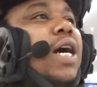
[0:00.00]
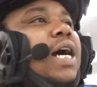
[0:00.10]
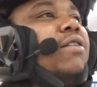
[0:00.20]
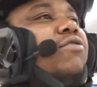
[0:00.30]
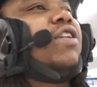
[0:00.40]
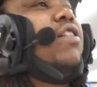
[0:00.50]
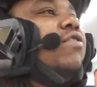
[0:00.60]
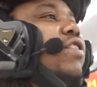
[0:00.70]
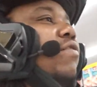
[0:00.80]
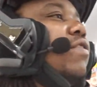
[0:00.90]
I was trying to
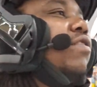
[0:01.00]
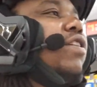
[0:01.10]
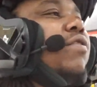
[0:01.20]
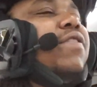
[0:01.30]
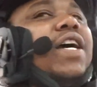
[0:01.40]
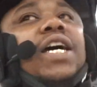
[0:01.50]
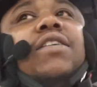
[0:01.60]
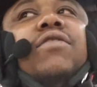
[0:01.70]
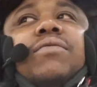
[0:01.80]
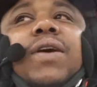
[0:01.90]
see if, it, if they
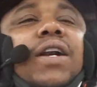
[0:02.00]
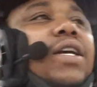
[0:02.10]
had some kind